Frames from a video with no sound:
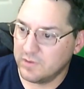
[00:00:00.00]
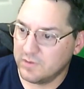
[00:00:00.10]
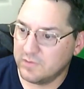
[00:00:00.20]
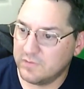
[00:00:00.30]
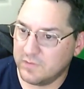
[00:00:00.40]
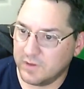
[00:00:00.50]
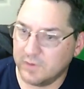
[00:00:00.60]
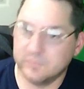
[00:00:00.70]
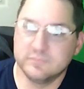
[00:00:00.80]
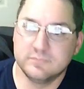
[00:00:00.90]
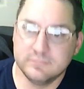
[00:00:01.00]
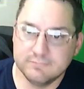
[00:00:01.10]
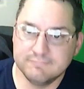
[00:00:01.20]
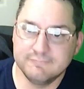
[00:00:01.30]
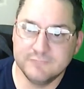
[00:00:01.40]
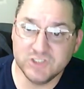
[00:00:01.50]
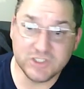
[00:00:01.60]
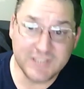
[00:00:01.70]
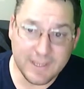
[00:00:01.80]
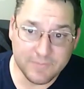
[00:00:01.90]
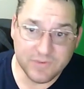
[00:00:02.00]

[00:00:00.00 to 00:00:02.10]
So, it's good times.